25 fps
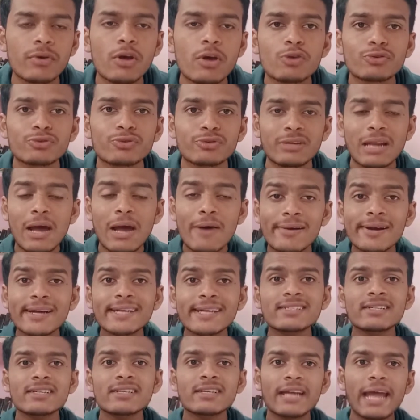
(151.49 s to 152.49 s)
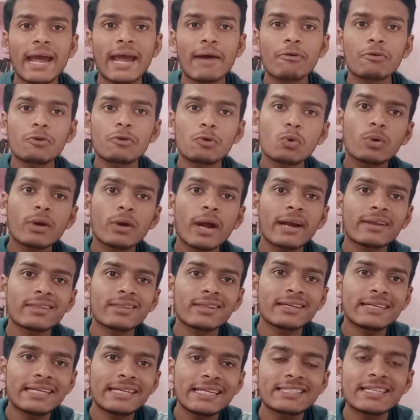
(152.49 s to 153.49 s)
So now let us have a look at the
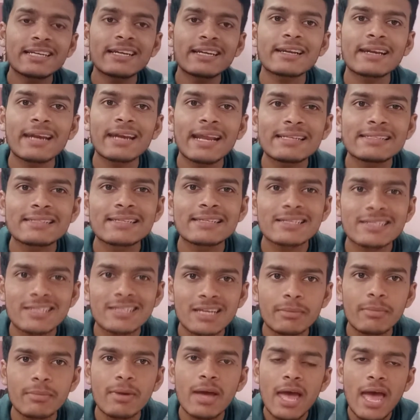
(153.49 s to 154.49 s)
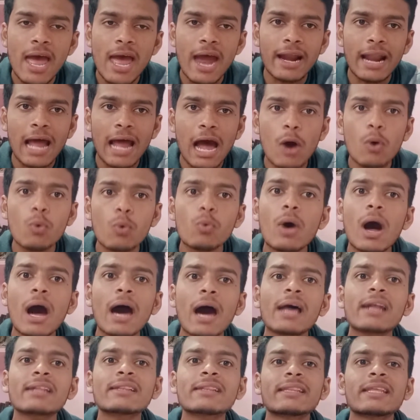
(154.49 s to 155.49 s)
decentralized system and how
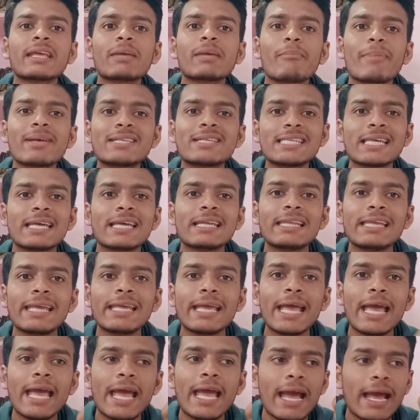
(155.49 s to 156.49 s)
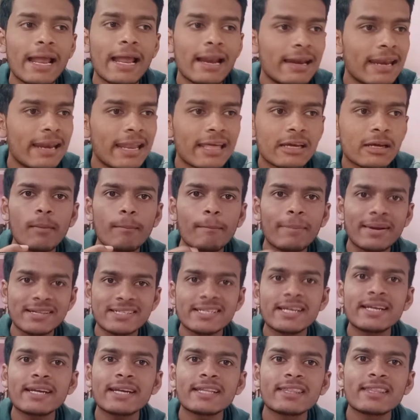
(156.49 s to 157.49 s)
are they basically like
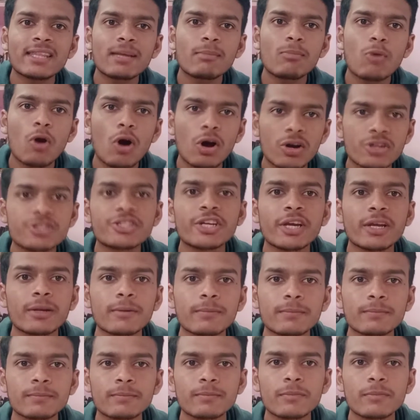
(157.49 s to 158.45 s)
present in the blockchain.